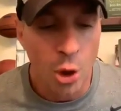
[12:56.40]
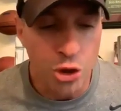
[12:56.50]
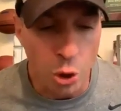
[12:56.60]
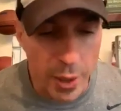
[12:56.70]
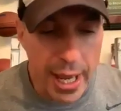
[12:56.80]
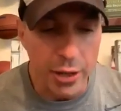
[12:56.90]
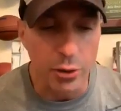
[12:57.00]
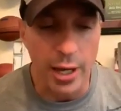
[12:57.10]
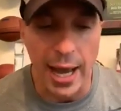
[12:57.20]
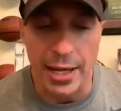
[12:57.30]
So we had a
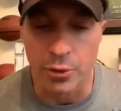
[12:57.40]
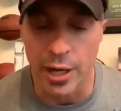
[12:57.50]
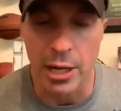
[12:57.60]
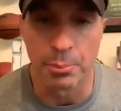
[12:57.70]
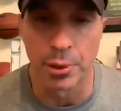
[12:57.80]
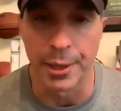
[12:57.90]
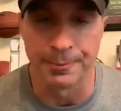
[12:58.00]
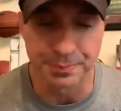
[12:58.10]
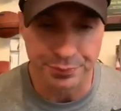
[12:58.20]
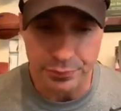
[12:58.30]
great, I had a great upbringing.
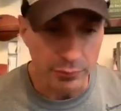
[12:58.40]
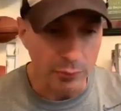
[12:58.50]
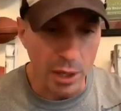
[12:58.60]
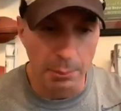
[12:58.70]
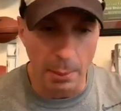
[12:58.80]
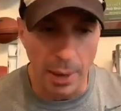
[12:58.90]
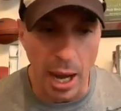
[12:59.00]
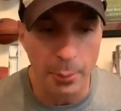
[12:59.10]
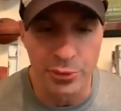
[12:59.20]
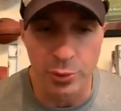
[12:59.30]
My
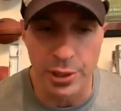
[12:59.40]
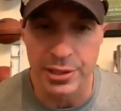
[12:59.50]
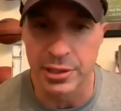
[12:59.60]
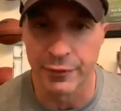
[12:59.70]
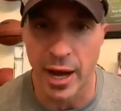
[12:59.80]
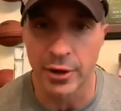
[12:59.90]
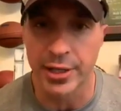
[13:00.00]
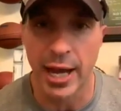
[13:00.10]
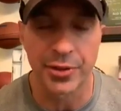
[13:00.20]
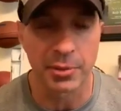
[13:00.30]
mom was one of these
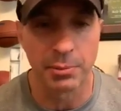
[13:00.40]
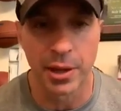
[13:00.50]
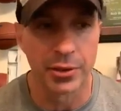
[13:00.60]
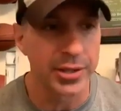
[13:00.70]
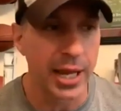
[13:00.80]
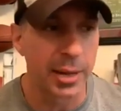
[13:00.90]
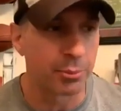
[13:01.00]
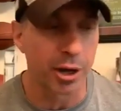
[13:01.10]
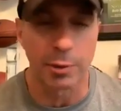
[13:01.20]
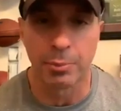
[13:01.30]
devout Catholic mothers that
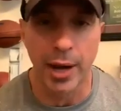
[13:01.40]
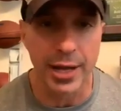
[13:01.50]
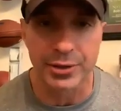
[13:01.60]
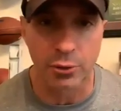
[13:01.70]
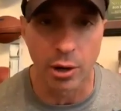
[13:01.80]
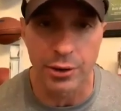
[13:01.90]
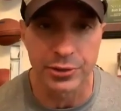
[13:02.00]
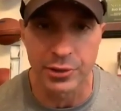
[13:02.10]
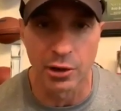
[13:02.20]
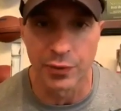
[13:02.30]
had prayer plaques and
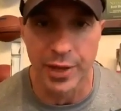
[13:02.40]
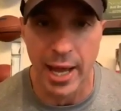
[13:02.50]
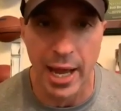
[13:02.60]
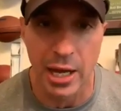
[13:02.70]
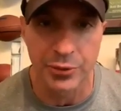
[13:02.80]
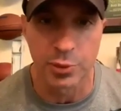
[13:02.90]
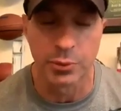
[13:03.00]
crosses all over the house.